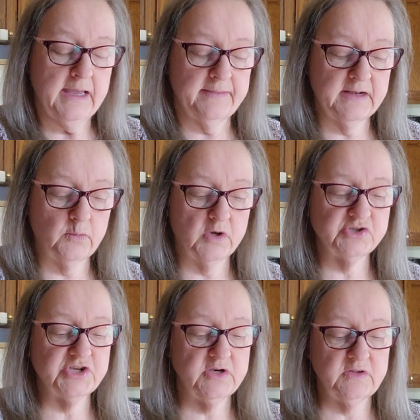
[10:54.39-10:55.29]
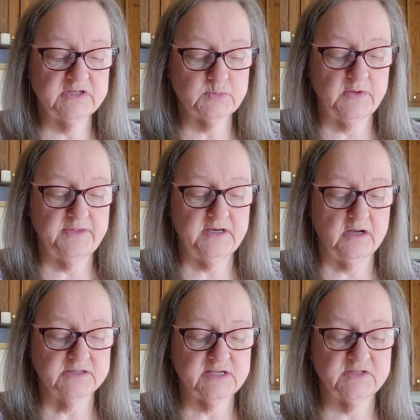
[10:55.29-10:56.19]
And then I want to show you this one thing
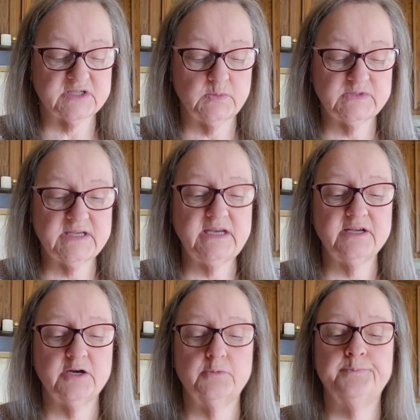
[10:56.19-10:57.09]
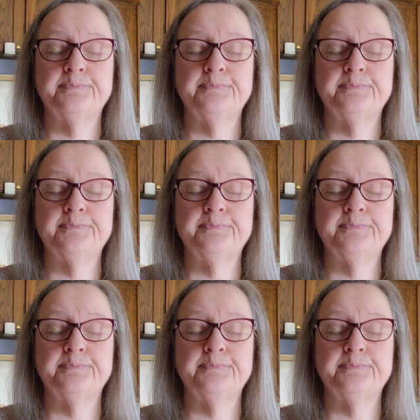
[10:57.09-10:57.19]
also, Squisito,